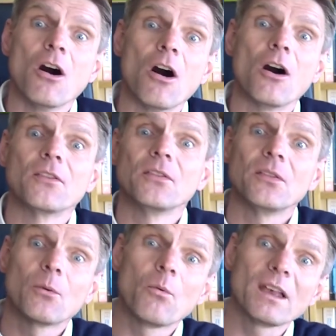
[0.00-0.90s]

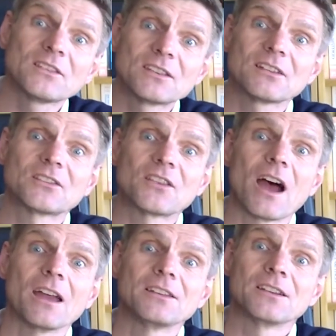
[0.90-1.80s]
on the western
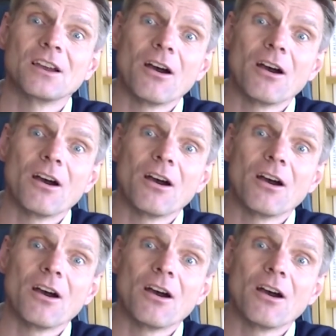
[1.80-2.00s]
side